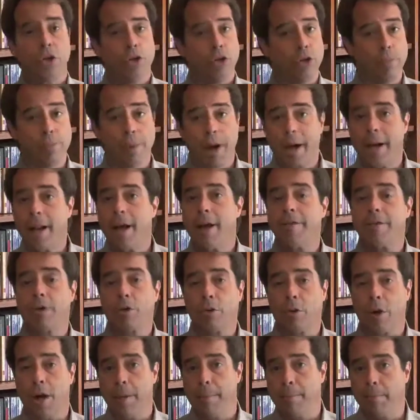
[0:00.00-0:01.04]
You might have a
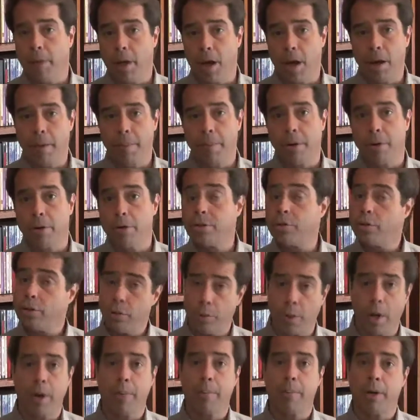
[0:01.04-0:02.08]
great blog post.
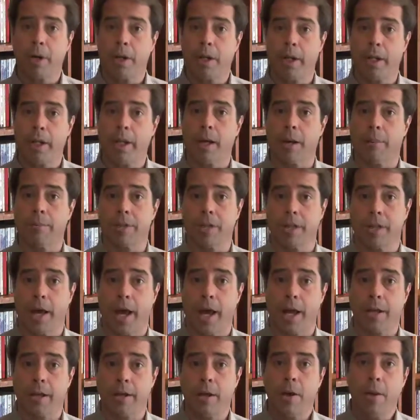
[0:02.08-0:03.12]
You want to put a link up to
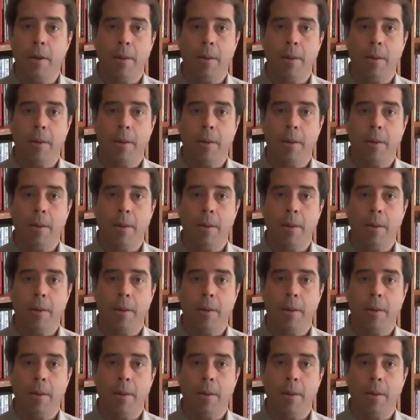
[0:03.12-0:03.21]
that.